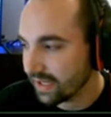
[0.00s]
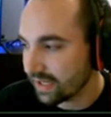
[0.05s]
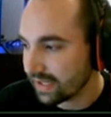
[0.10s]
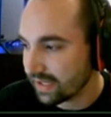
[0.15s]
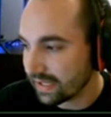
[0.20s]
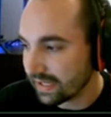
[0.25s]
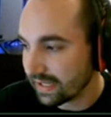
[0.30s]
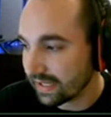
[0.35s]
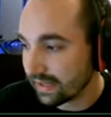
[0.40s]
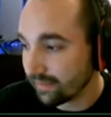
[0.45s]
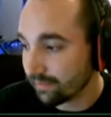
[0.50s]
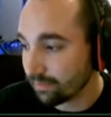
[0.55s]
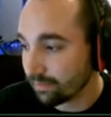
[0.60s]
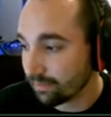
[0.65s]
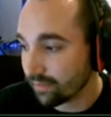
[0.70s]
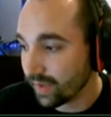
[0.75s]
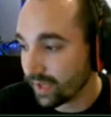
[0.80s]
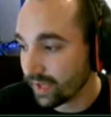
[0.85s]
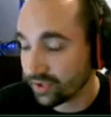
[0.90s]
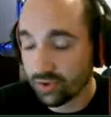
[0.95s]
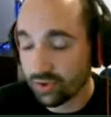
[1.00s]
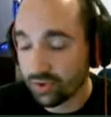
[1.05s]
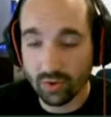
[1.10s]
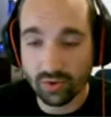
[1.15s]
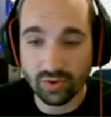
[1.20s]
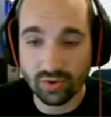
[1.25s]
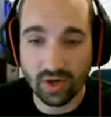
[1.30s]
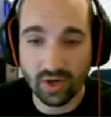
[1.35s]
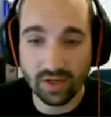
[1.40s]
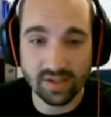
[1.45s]
and
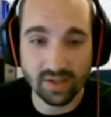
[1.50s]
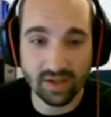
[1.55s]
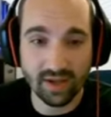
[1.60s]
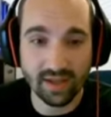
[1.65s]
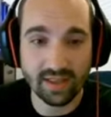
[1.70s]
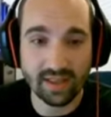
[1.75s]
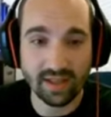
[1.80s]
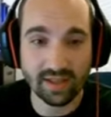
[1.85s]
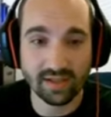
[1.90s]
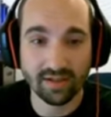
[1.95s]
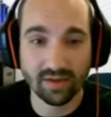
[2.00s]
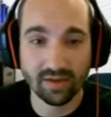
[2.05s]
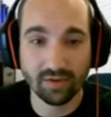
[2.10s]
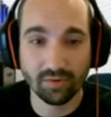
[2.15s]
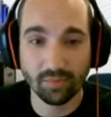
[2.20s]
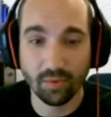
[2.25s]
George Russell I think a little